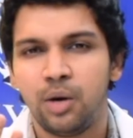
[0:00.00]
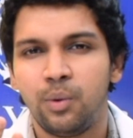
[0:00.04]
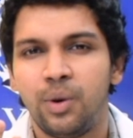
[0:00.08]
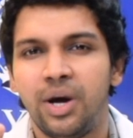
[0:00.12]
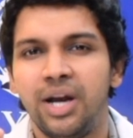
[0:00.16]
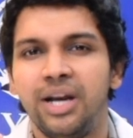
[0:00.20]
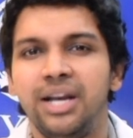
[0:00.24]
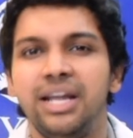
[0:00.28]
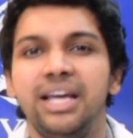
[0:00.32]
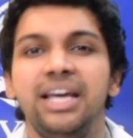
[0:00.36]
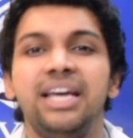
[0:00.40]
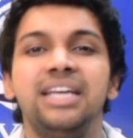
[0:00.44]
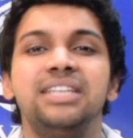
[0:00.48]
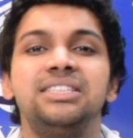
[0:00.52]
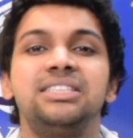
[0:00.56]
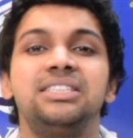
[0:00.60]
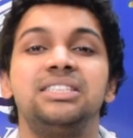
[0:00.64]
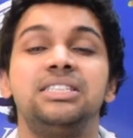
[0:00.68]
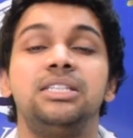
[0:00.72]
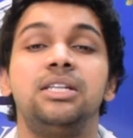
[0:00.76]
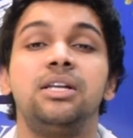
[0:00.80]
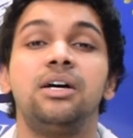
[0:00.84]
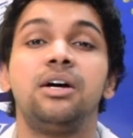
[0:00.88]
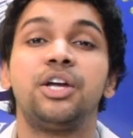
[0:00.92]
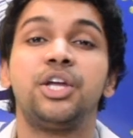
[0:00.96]
one
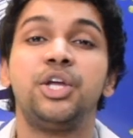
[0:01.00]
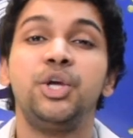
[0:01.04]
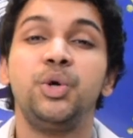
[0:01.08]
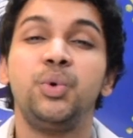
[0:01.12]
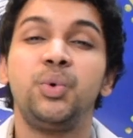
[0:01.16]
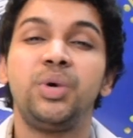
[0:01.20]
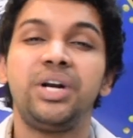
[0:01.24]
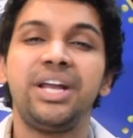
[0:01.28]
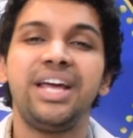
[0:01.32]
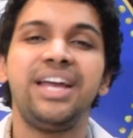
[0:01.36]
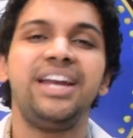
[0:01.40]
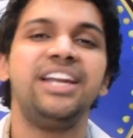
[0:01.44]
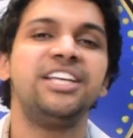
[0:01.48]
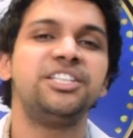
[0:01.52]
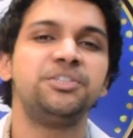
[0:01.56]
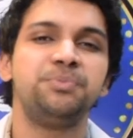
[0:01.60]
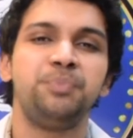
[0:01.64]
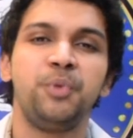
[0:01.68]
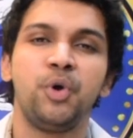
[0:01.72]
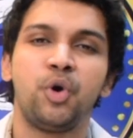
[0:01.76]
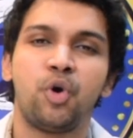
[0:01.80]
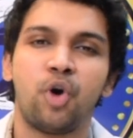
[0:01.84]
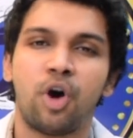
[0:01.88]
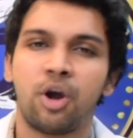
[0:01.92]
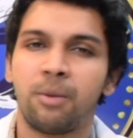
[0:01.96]
is the cutaneous
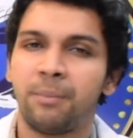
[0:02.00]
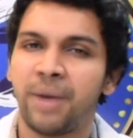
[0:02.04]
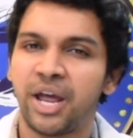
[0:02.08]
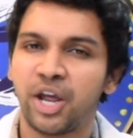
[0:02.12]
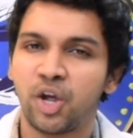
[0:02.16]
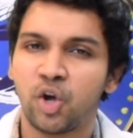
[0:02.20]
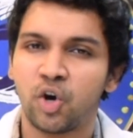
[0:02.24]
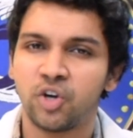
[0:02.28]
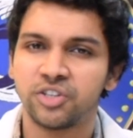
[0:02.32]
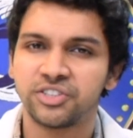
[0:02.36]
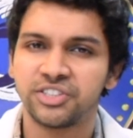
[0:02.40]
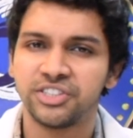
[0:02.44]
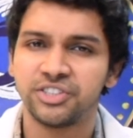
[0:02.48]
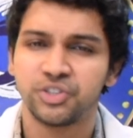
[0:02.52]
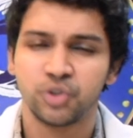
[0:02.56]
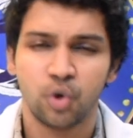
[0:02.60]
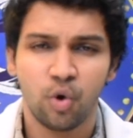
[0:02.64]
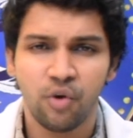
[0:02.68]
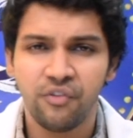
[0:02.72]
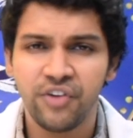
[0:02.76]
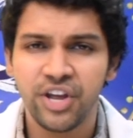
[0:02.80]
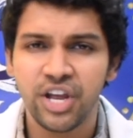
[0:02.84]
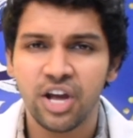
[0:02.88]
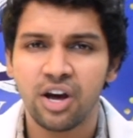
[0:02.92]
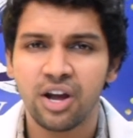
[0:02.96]
mucormycosis.
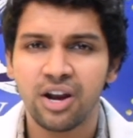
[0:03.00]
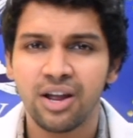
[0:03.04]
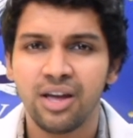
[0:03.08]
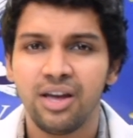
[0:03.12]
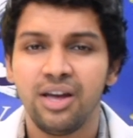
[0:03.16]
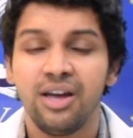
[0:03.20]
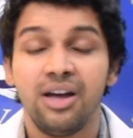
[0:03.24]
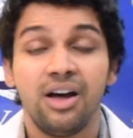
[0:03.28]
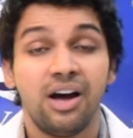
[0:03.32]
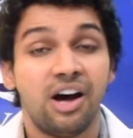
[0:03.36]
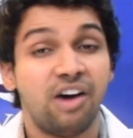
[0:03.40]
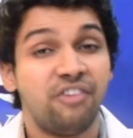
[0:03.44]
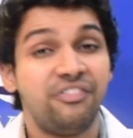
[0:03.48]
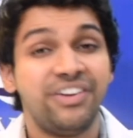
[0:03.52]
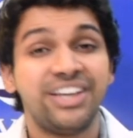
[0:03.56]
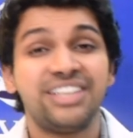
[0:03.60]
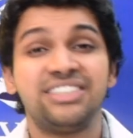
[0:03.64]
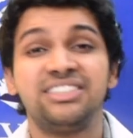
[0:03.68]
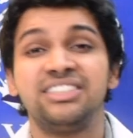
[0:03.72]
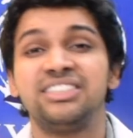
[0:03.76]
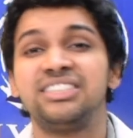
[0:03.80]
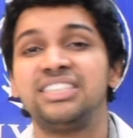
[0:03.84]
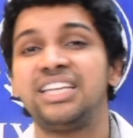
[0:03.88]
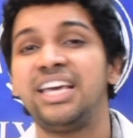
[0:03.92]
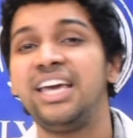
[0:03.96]
Over here,
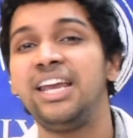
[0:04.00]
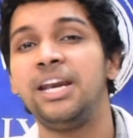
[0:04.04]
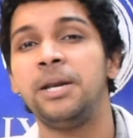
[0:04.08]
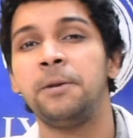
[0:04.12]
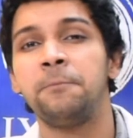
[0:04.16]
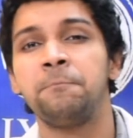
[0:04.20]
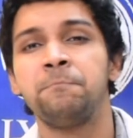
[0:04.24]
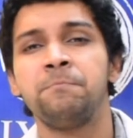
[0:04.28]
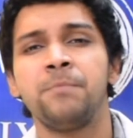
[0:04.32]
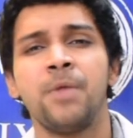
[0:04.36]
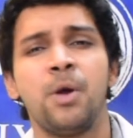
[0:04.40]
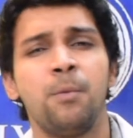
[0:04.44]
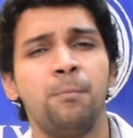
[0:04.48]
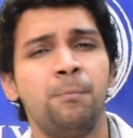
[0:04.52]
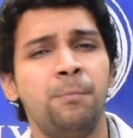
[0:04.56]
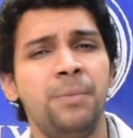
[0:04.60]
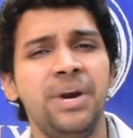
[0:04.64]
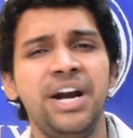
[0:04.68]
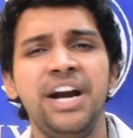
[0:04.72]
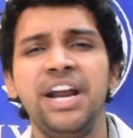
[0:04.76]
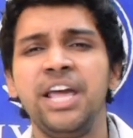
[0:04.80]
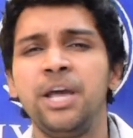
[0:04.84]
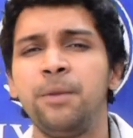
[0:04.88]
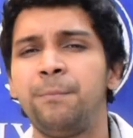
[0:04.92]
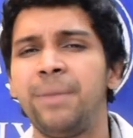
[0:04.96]
affects the skin. Bleeding,